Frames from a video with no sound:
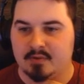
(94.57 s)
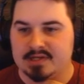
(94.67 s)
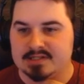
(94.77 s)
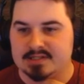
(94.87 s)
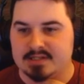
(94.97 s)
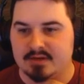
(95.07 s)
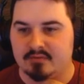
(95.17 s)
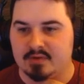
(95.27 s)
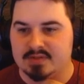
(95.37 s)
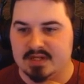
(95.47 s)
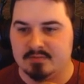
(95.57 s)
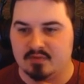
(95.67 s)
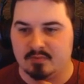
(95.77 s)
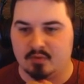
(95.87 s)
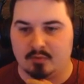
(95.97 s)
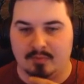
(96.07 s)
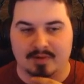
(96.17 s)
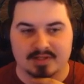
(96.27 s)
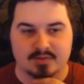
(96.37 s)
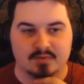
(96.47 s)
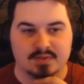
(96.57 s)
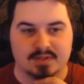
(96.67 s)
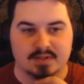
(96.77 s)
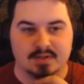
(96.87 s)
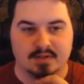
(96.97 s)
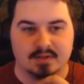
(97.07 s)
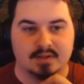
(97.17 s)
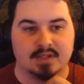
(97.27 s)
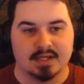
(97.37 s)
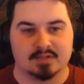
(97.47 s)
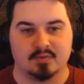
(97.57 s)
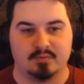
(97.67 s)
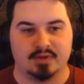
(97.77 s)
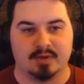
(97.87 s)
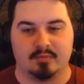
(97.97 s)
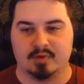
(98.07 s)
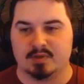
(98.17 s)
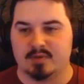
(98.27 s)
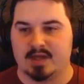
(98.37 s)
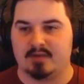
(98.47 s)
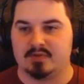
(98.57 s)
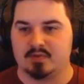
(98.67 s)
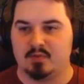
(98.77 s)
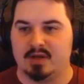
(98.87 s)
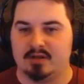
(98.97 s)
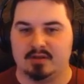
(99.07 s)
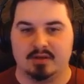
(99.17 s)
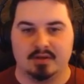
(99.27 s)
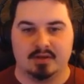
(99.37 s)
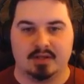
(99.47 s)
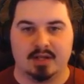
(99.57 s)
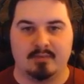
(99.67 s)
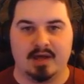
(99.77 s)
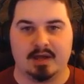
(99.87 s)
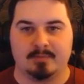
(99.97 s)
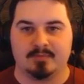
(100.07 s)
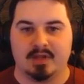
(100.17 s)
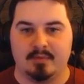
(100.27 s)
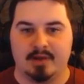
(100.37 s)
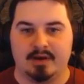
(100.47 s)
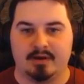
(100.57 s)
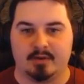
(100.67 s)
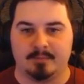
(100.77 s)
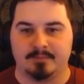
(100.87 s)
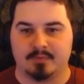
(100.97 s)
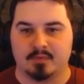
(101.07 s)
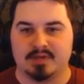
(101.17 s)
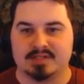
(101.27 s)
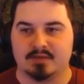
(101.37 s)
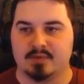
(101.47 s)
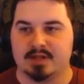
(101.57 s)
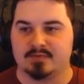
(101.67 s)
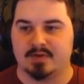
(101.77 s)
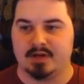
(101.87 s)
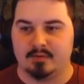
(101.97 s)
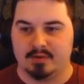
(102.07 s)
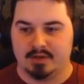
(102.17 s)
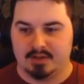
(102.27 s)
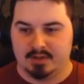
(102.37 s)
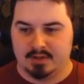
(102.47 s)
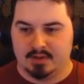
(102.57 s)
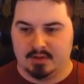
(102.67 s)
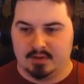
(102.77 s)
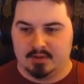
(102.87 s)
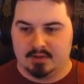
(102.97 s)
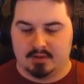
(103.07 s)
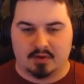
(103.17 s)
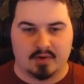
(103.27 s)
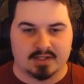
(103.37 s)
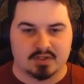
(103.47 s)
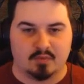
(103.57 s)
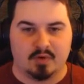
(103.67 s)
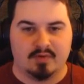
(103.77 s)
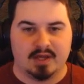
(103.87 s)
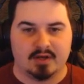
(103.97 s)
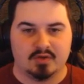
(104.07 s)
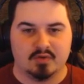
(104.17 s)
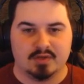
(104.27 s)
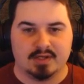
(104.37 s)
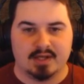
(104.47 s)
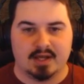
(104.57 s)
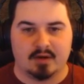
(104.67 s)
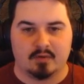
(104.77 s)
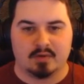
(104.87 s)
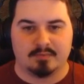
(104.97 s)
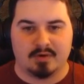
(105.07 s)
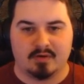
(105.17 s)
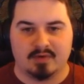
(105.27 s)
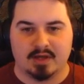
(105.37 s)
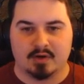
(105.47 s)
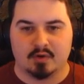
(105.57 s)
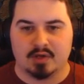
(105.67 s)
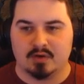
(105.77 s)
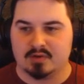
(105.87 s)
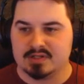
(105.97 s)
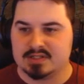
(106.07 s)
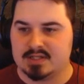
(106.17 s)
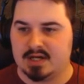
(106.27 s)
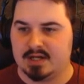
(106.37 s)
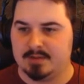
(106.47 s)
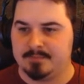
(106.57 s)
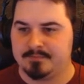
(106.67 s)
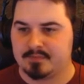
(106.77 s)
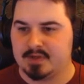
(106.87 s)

And what else is here? Reduce damage from normal monsters. Yes, we'll put that point of that as well. Not bad. Not bad at all. We'll just stick with this for now. Alright, so what do we gotta do now? Apparently we gotta go here on the side.